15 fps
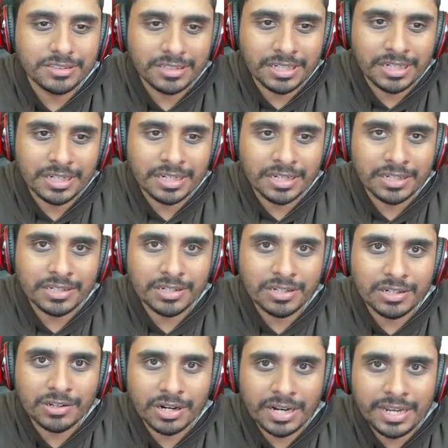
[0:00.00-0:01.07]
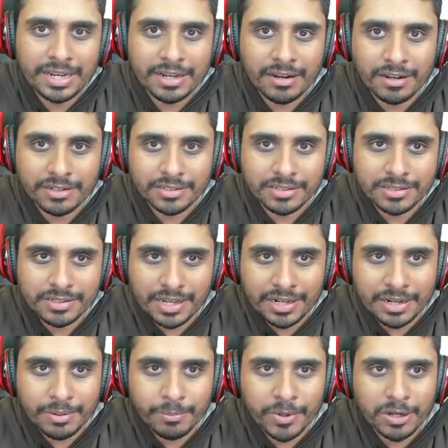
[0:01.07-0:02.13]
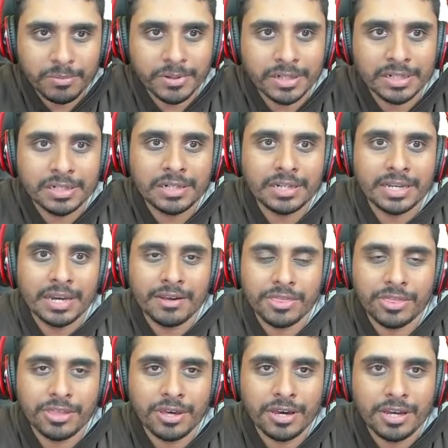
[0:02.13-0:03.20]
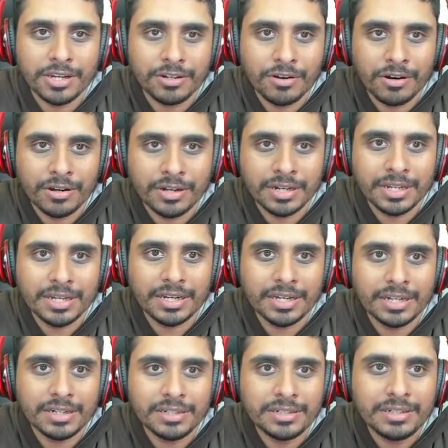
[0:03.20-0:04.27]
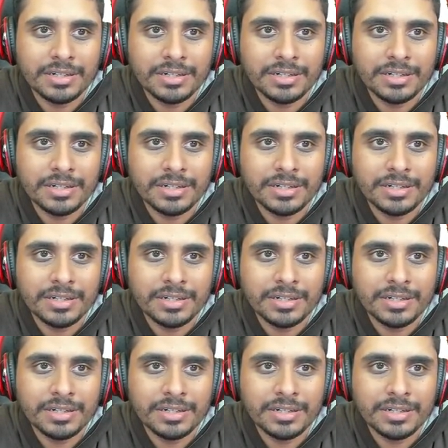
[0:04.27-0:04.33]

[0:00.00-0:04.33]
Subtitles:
clear cut, and then Melbourne get third on